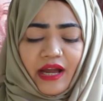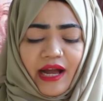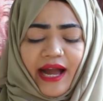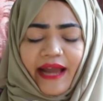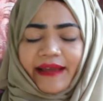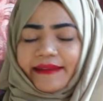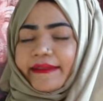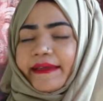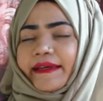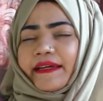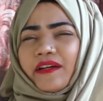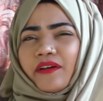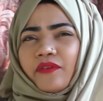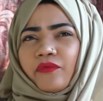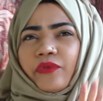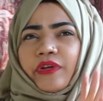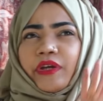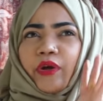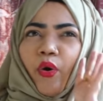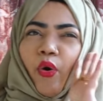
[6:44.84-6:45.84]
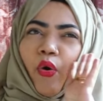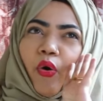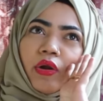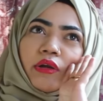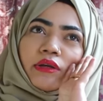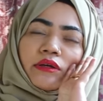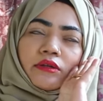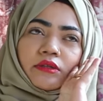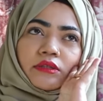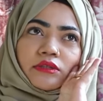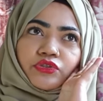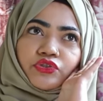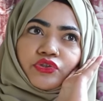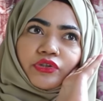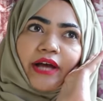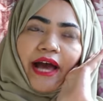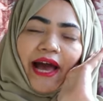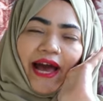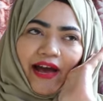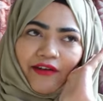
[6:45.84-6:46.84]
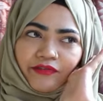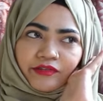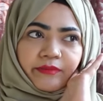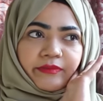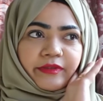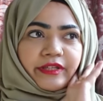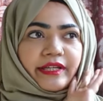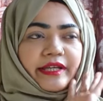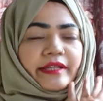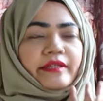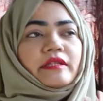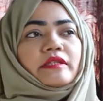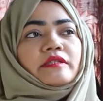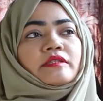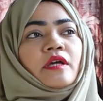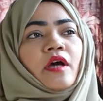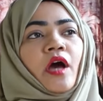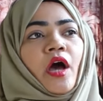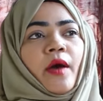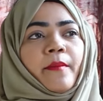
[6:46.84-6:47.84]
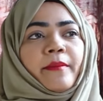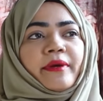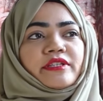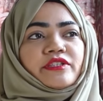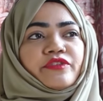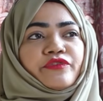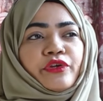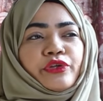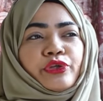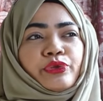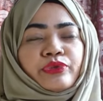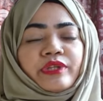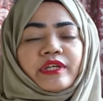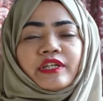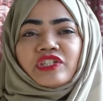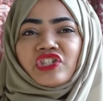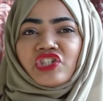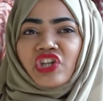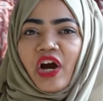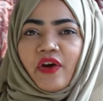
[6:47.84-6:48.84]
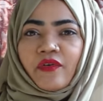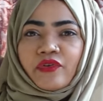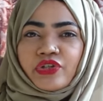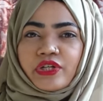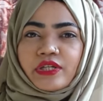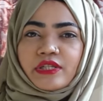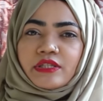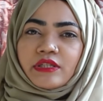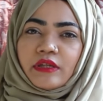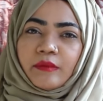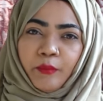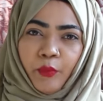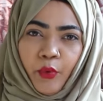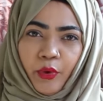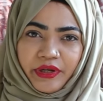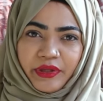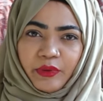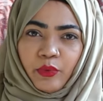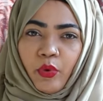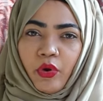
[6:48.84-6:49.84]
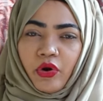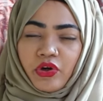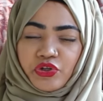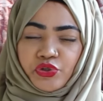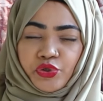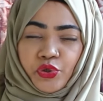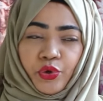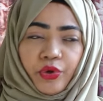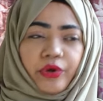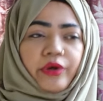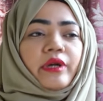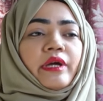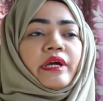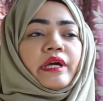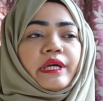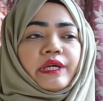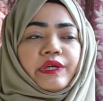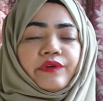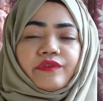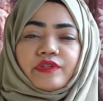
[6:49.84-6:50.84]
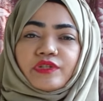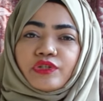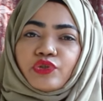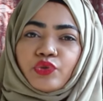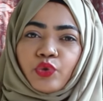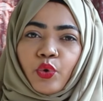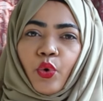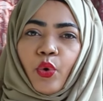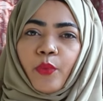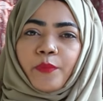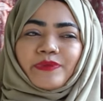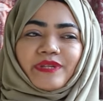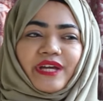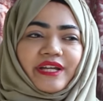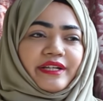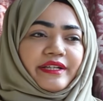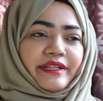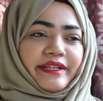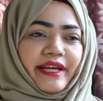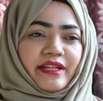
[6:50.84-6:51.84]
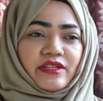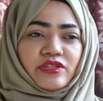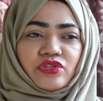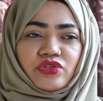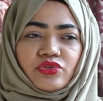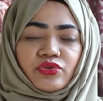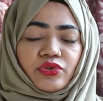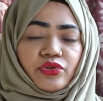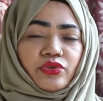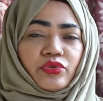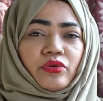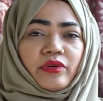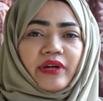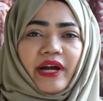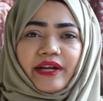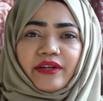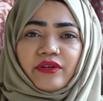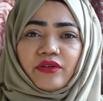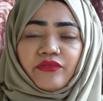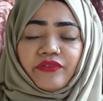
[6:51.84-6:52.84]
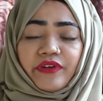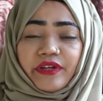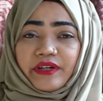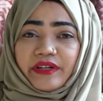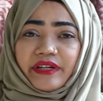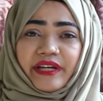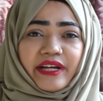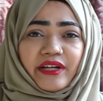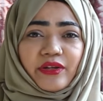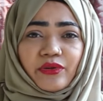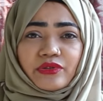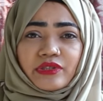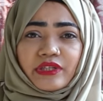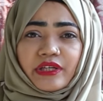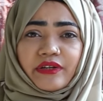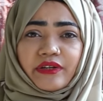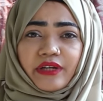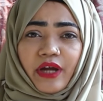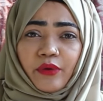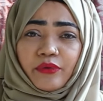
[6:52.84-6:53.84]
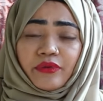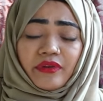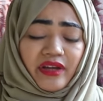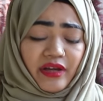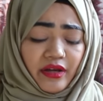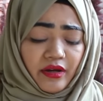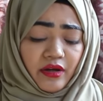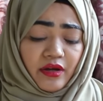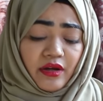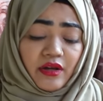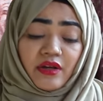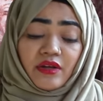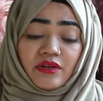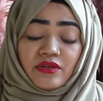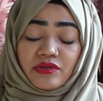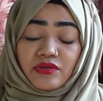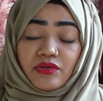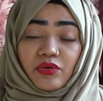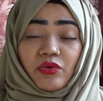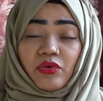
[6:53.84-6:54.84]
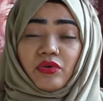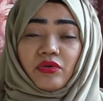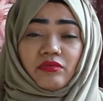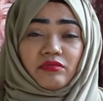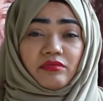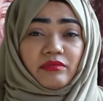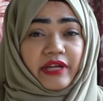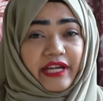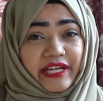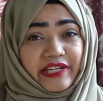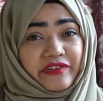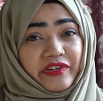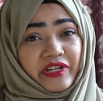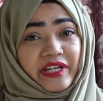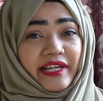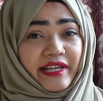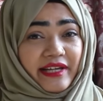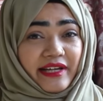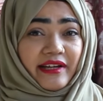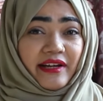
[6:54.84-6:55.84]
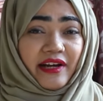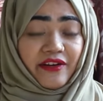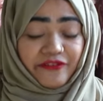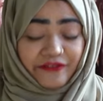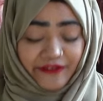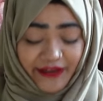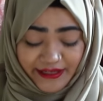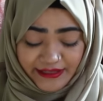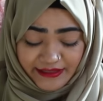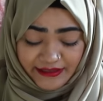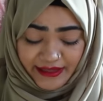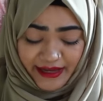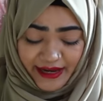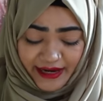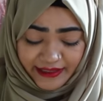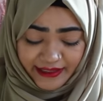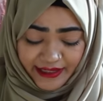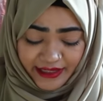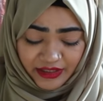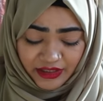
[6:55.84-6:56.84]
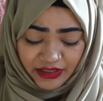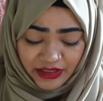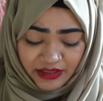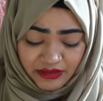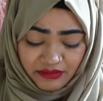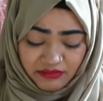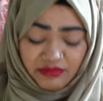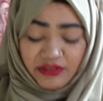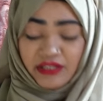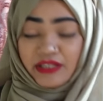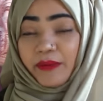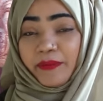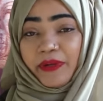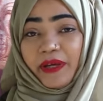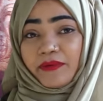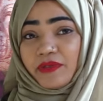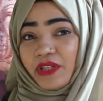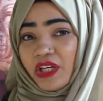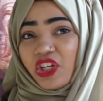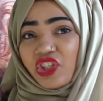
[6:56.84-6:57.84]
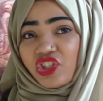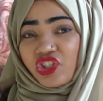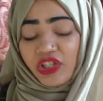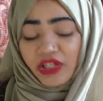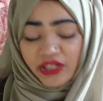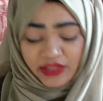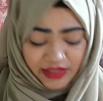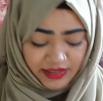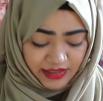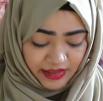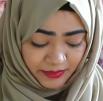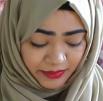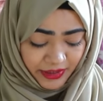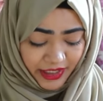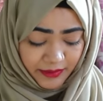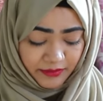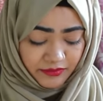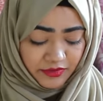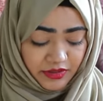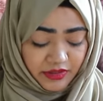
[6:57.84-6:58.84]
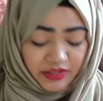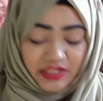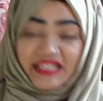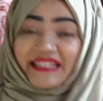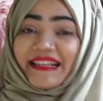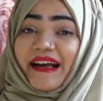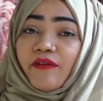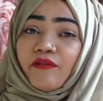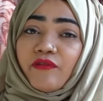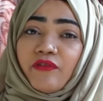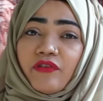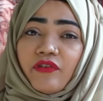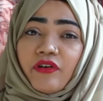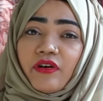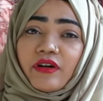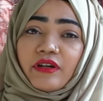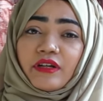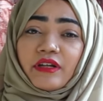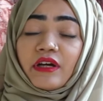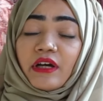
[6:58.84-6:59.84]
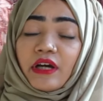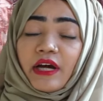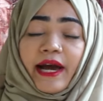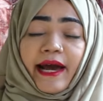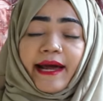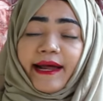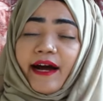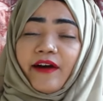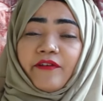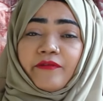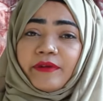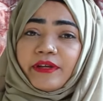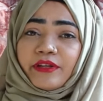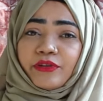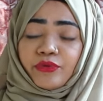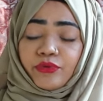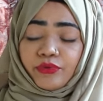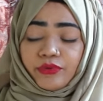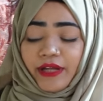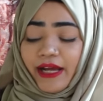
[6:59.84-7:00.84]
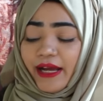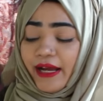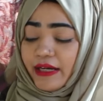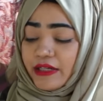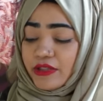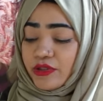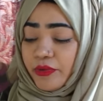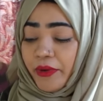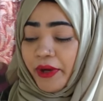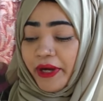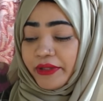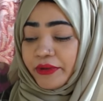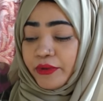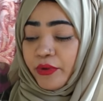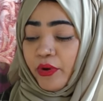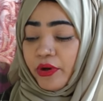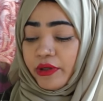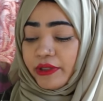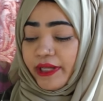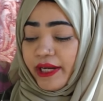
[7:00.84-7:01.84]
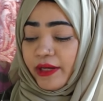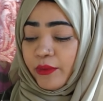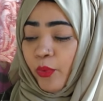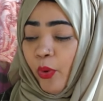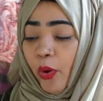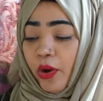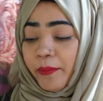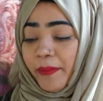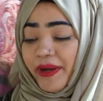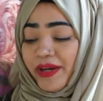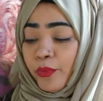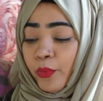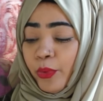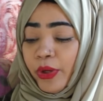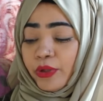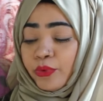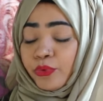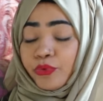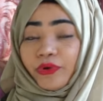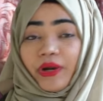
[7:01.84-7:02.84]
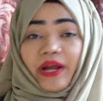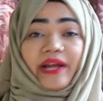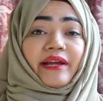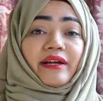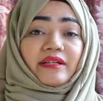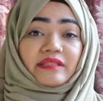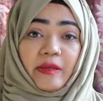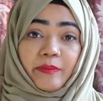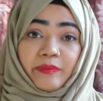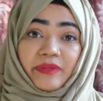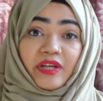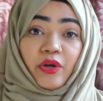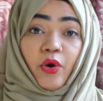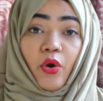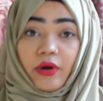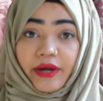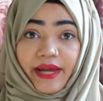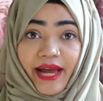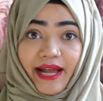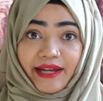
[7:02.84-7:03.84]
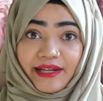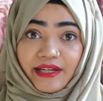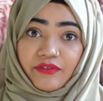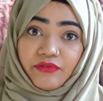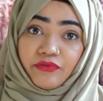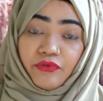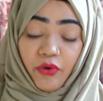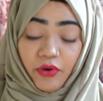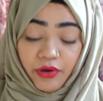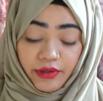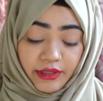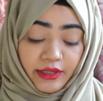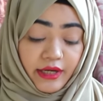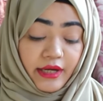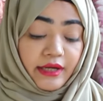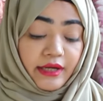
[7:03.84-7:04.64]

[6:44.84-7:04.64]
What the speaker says: I think we all girls should have something like this, because if you're using shower gels and body wash or even soaps, and it tends to, you know, kind of irritate your skin down there, so it really affects that, and there's sometimes itching, there's sometimes discomfort. I've been through that, so I thought that what better way to try something organic for